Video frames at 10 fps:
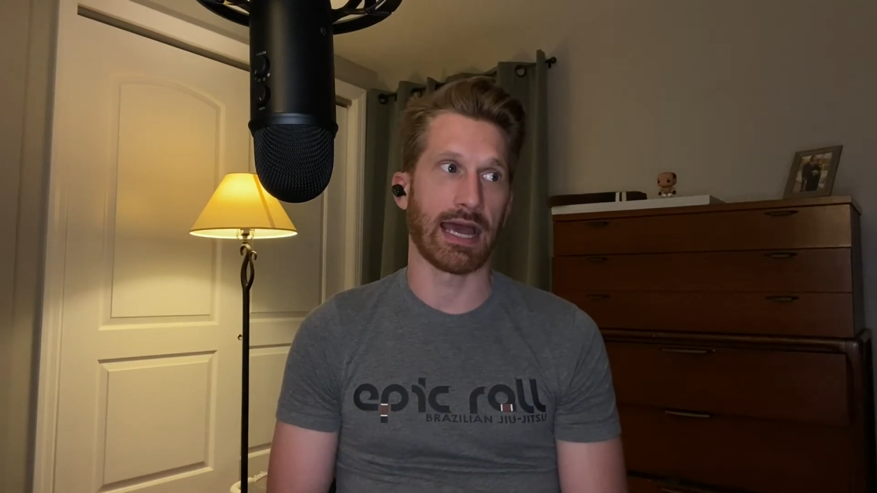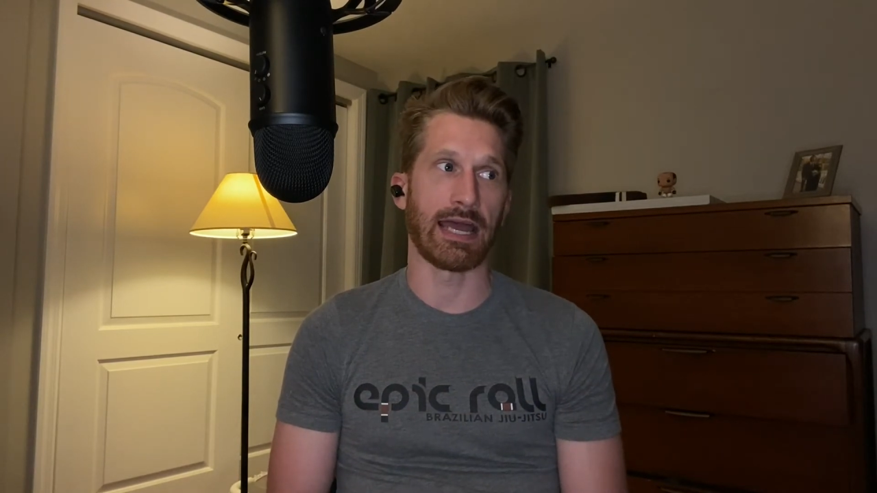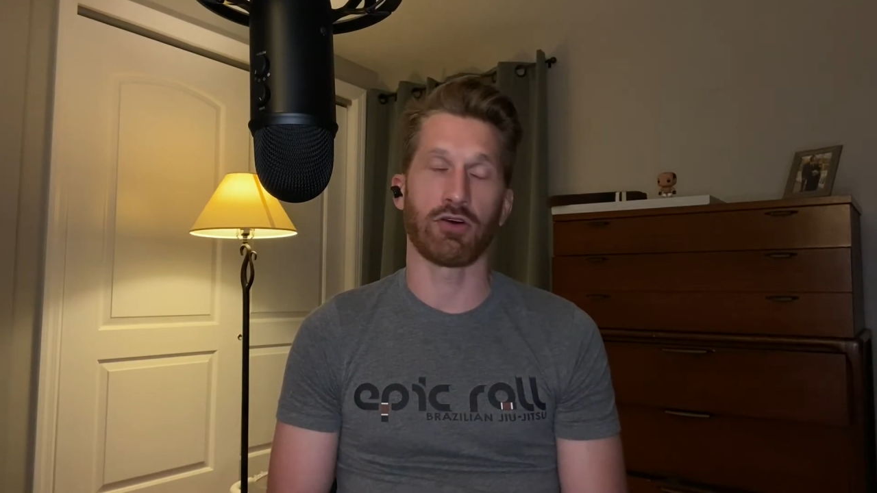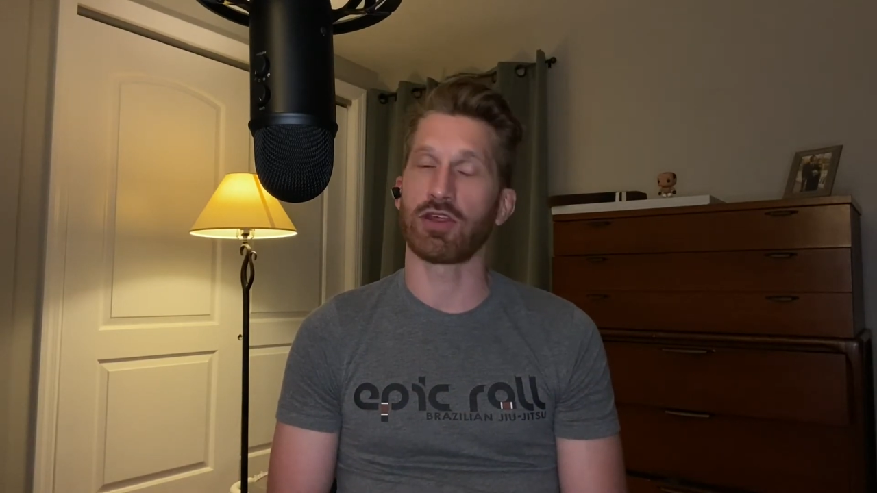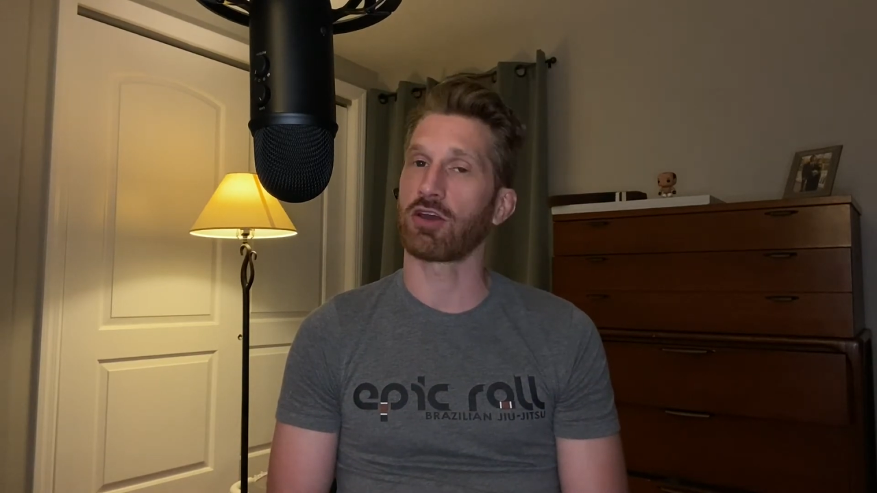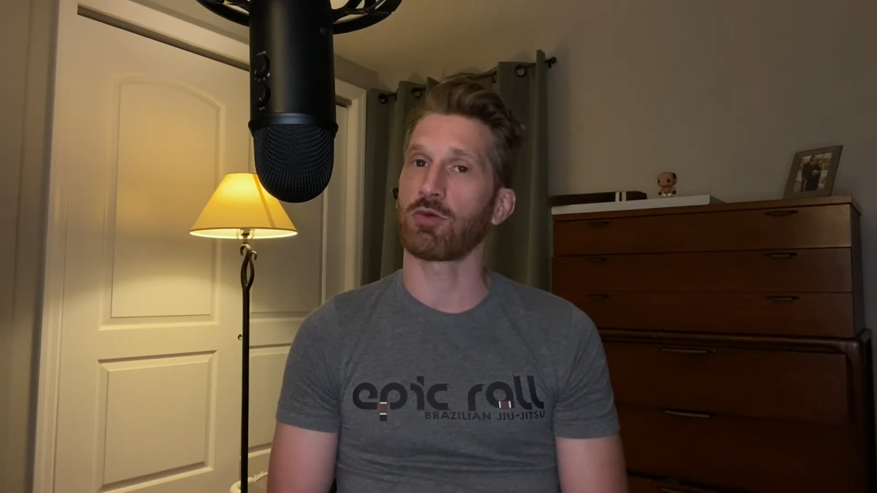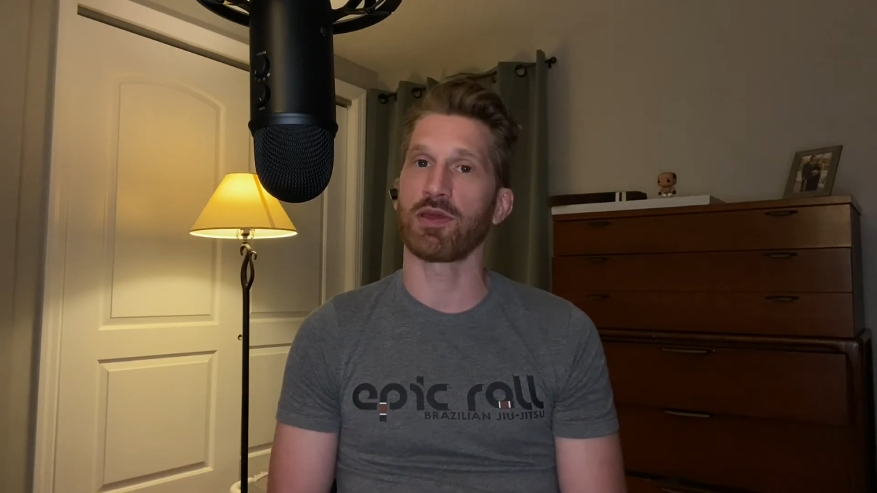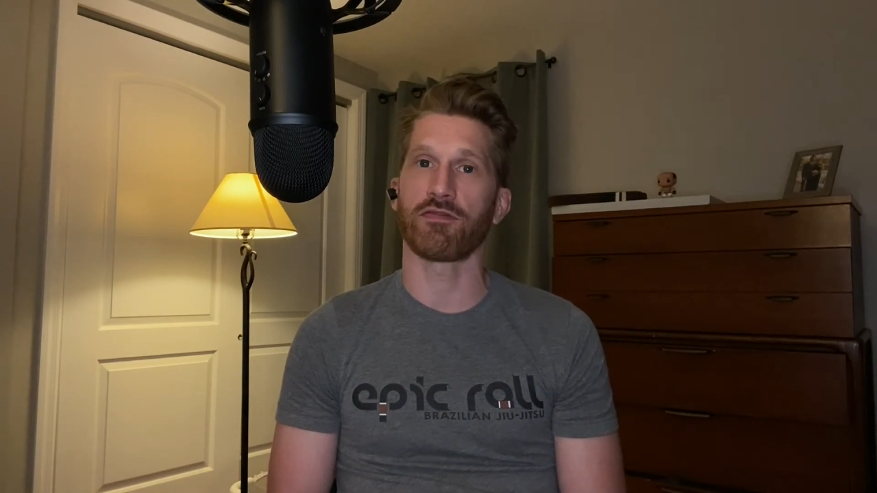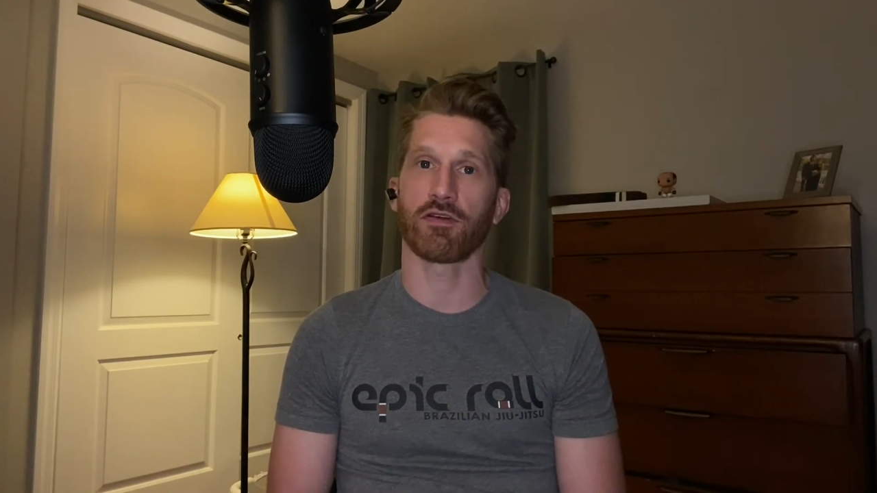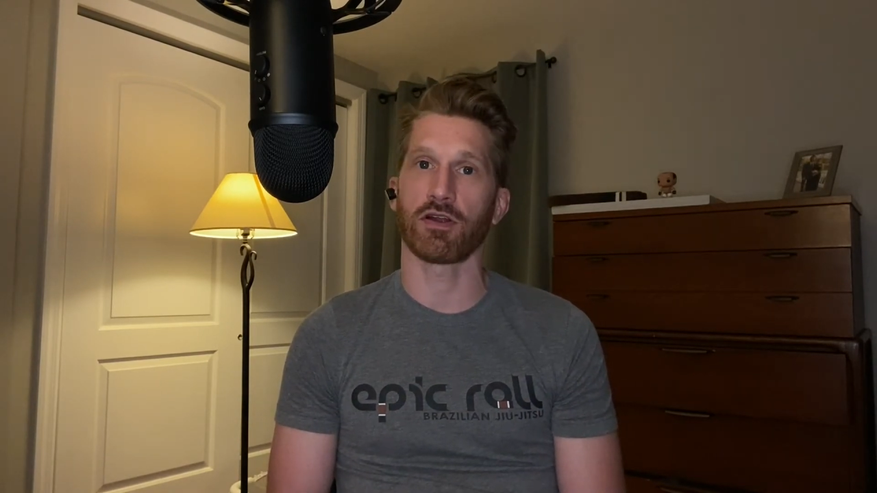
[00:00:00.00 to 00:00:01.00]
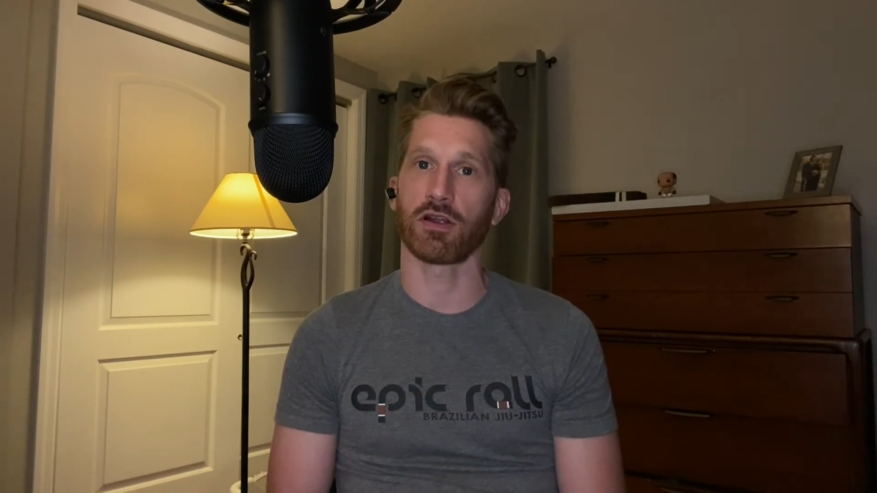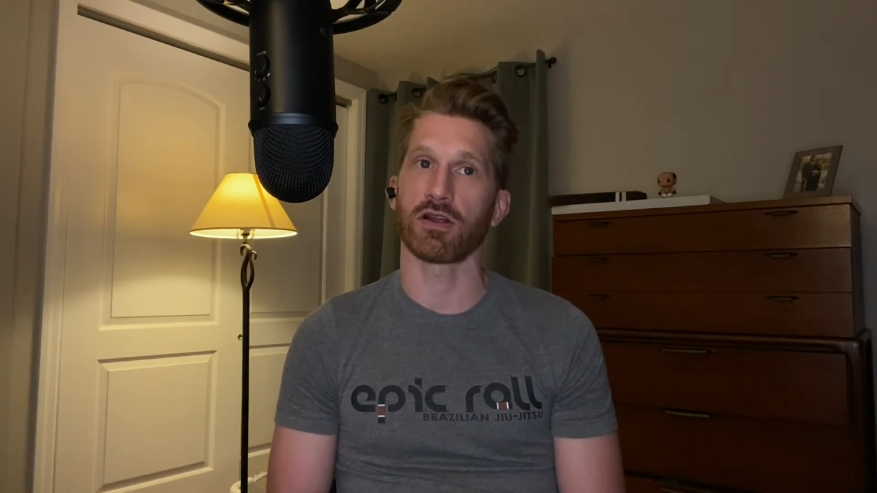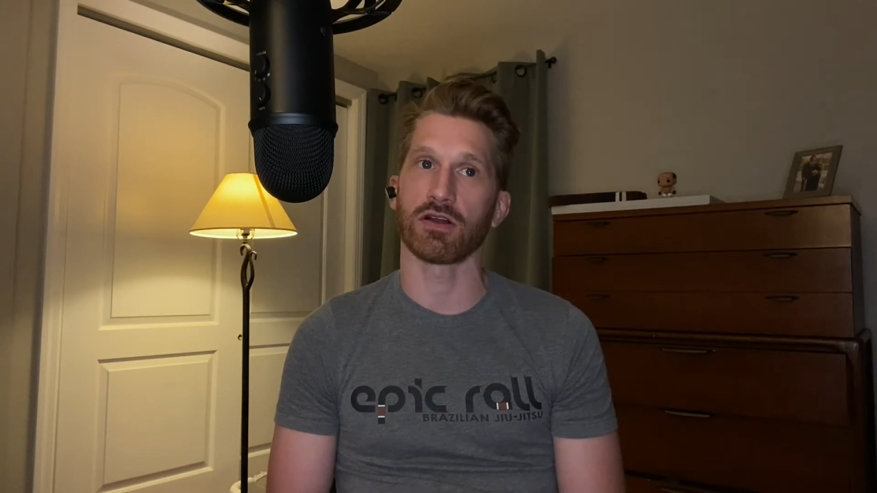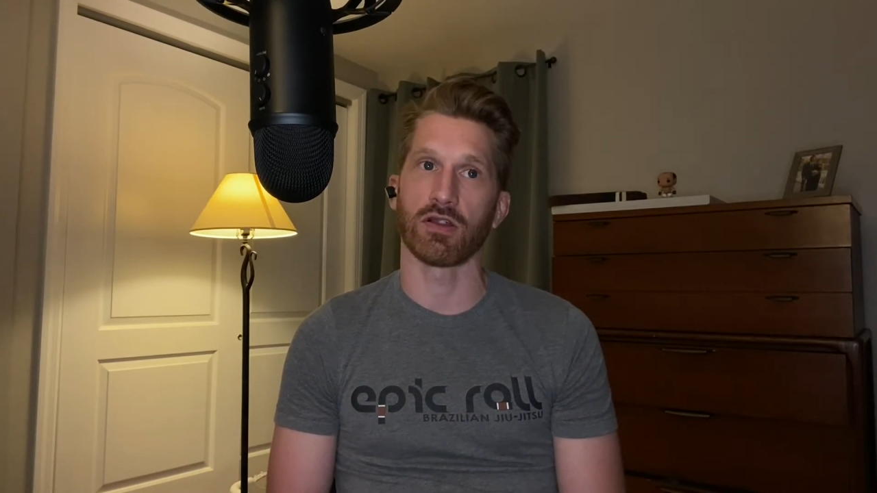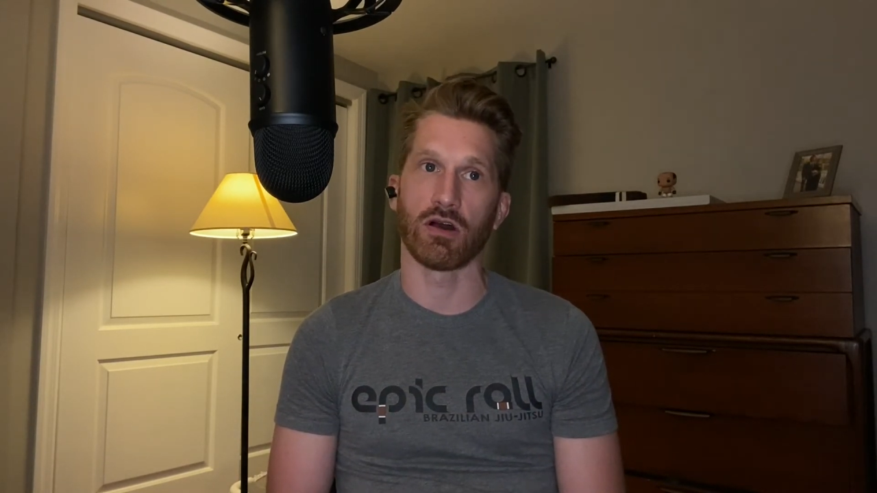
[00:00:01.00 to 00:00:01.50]
I don't think it'll be for
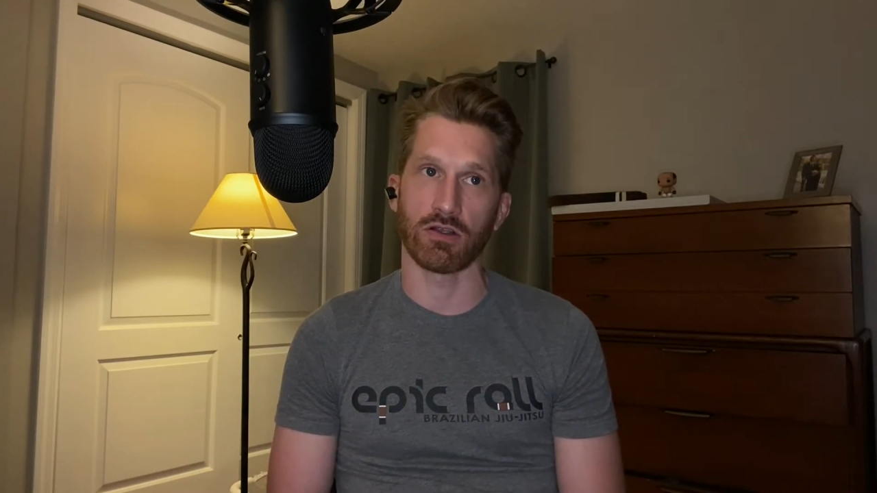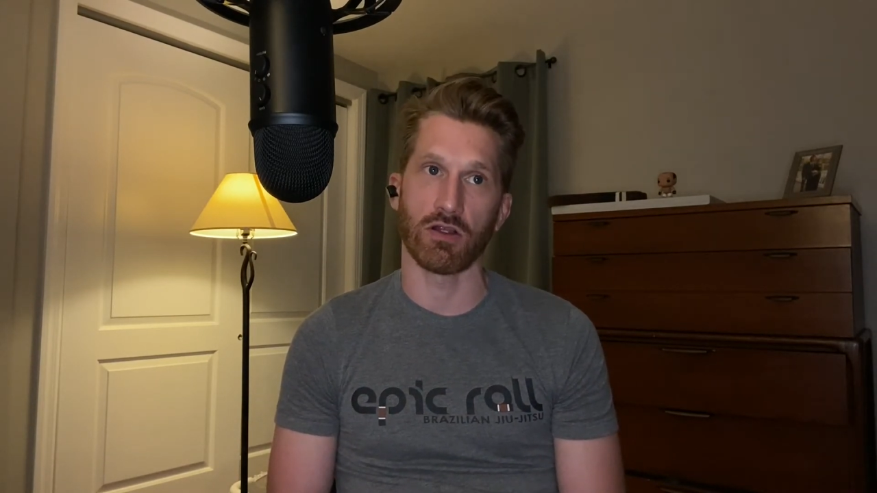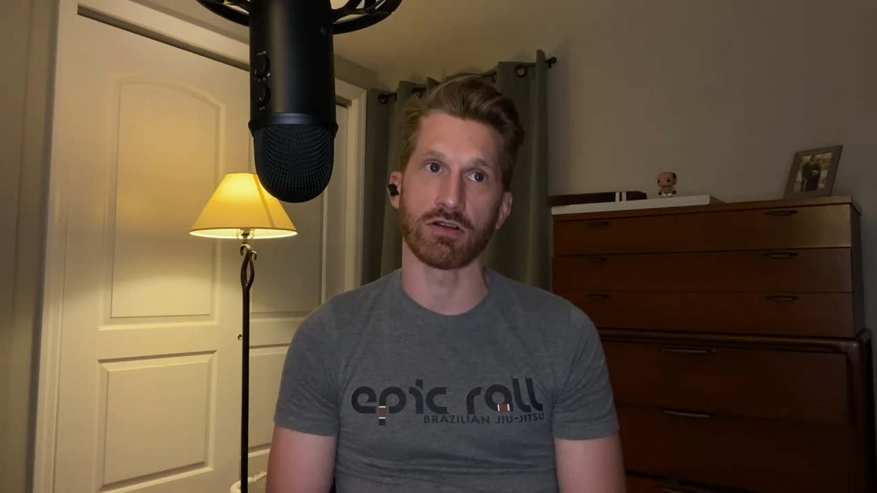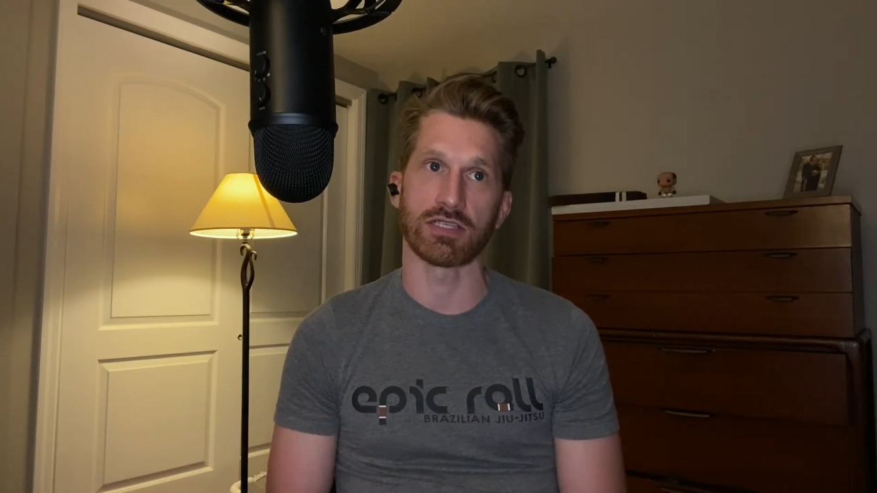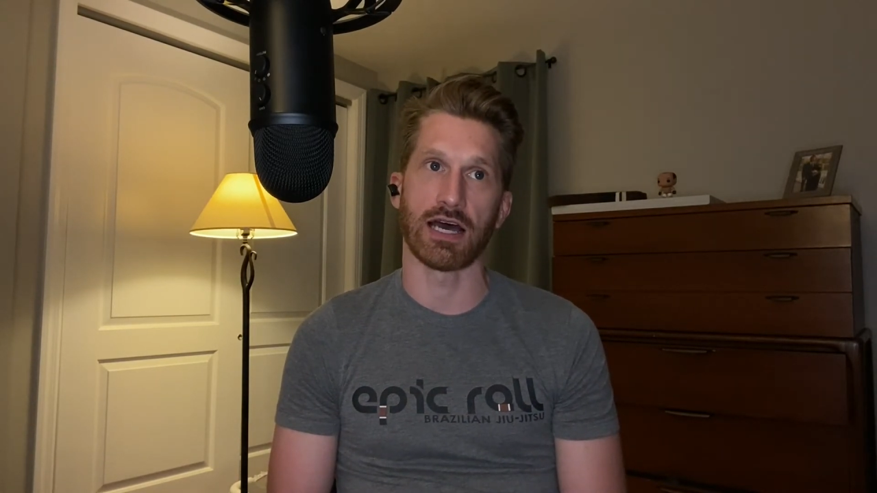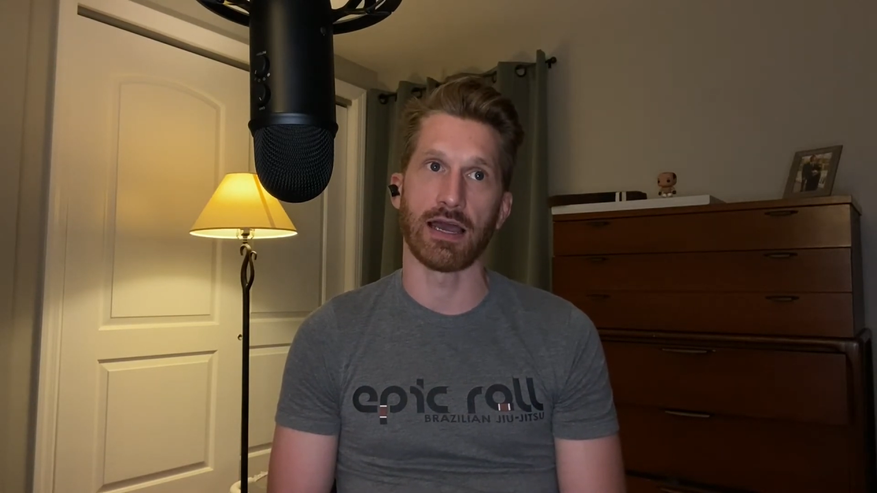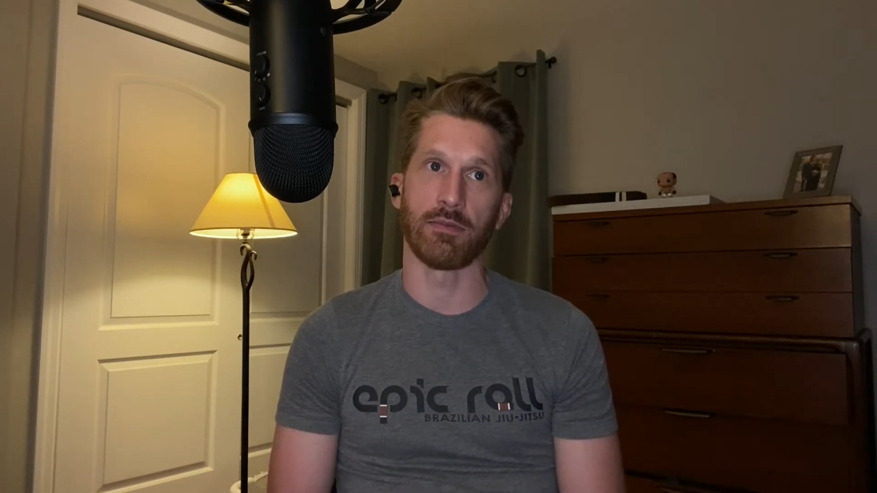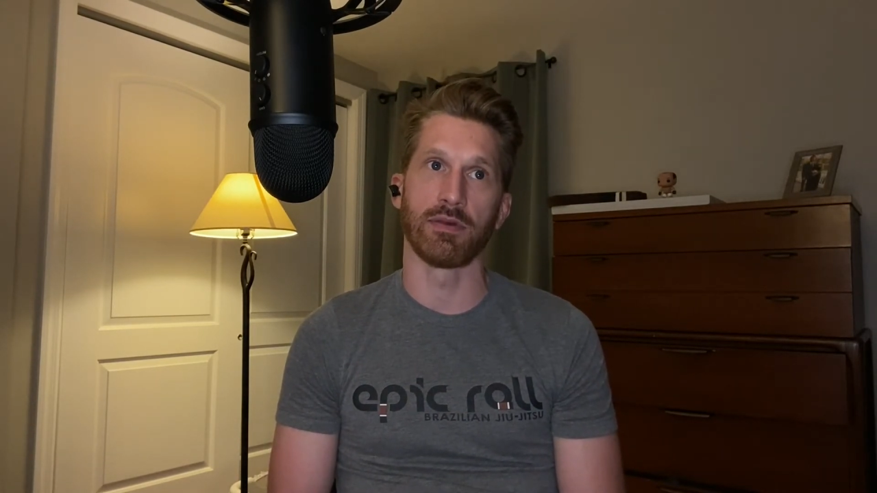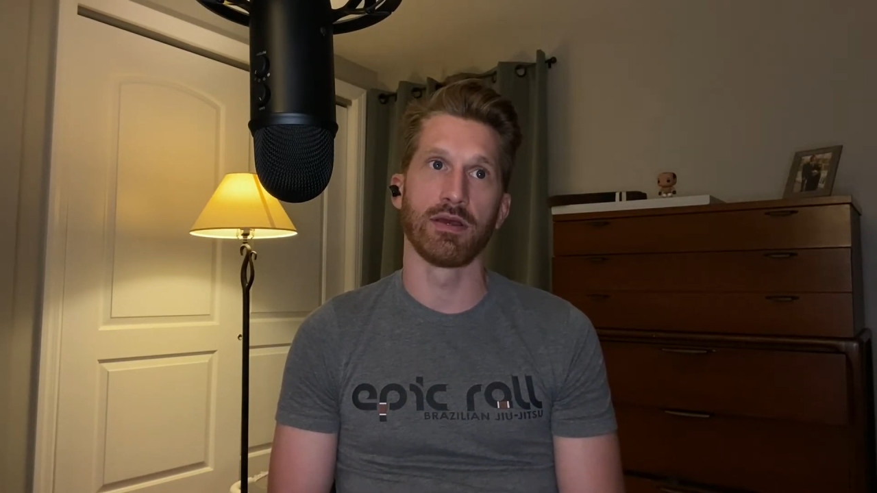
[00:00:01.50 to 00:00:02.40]
a long, long time.